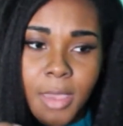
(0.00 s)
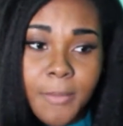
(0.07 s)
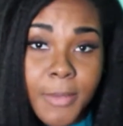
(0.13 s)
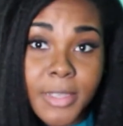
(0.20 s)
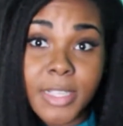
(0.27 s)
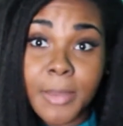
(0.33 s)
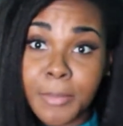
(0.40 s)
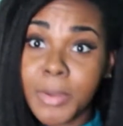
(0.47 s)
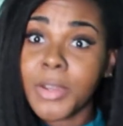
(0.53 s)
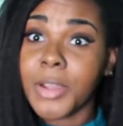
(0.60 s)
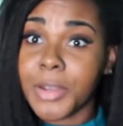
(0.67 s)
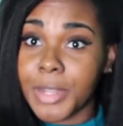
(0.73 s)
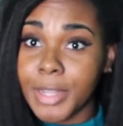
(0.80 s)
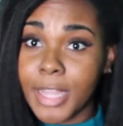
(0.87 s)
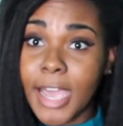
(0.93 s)
because I put
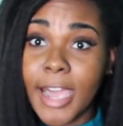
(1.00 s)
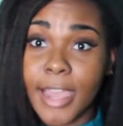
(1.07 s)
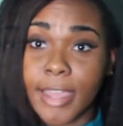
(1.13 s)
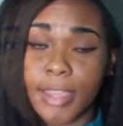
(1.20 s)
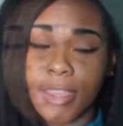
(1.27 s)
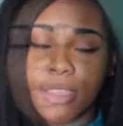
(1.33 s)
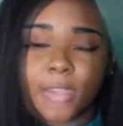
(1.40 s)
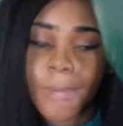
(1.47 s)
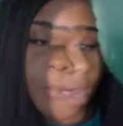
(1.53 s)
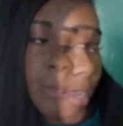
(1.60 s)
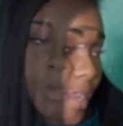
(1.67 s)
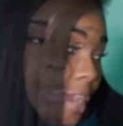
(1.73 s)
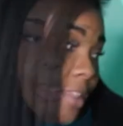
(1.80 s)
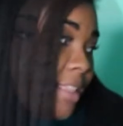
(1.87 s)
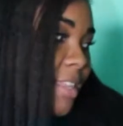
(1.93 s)
on a lot
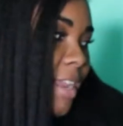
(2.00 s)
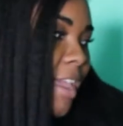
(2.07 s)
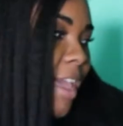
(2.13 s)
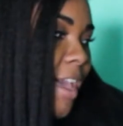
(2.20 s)
now that I